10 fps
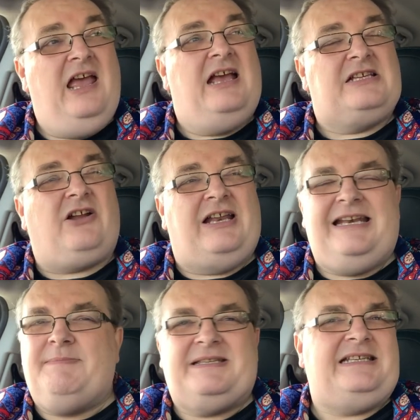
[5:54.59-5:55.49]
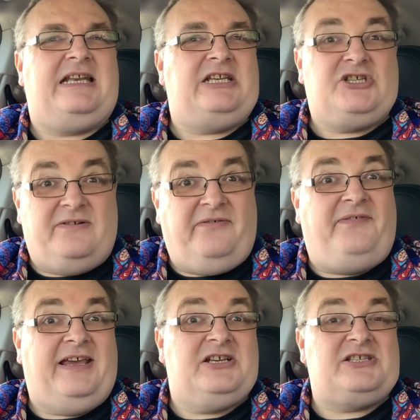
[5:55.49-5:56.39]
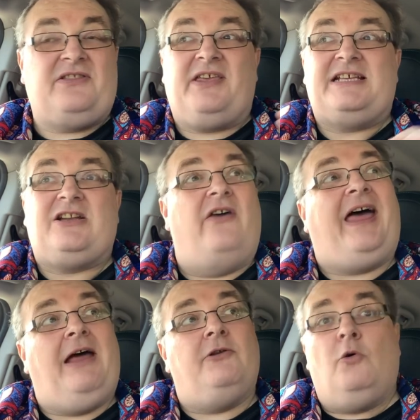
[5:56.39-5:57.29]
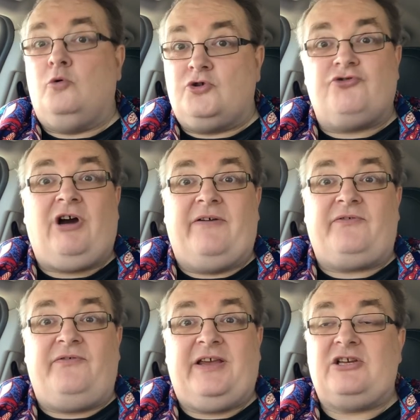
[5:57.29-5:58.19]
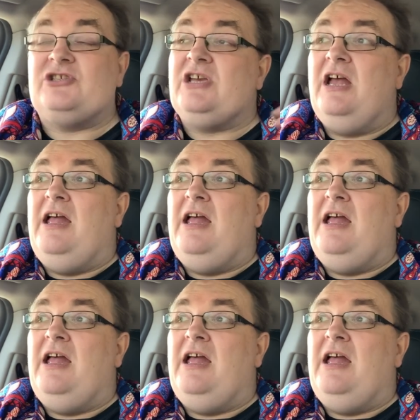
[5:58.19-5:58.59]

It's like limited edition figures and things like that, and autographed figures.